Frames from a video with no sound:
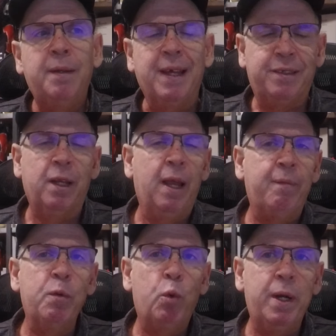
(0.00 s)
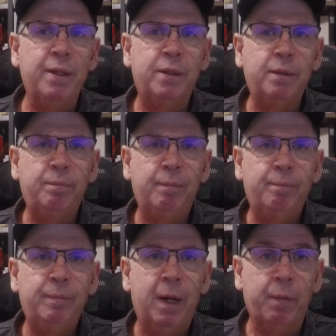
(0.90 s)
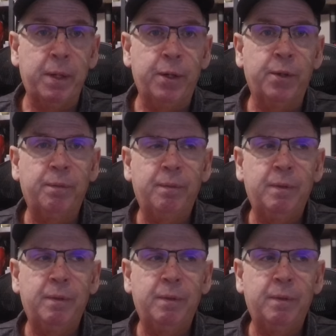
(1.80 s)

that's 11 wins every year.